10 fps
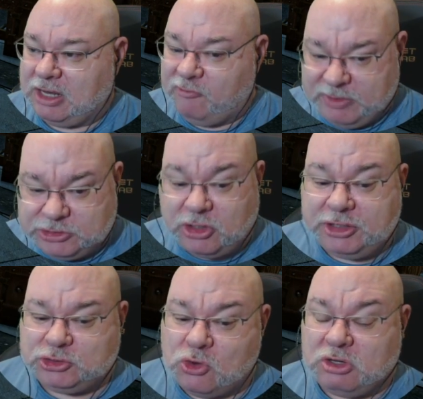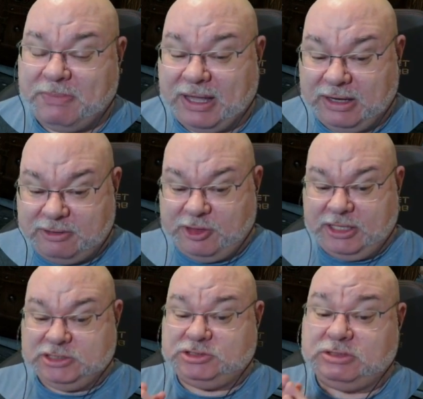I've been trying to talk about
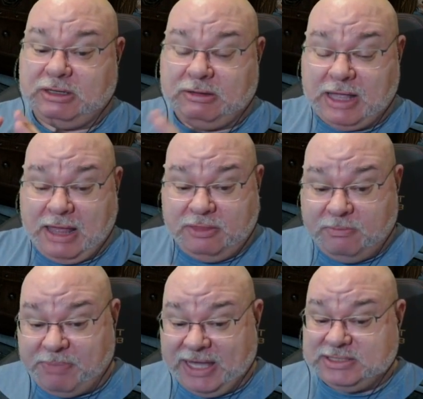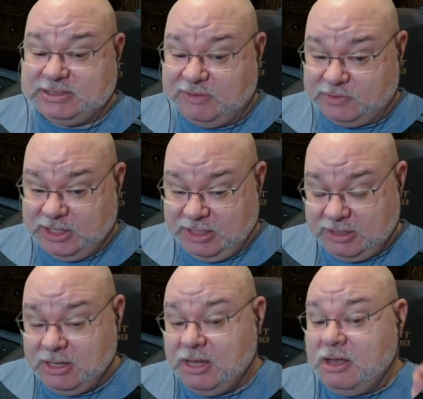things at the base level here,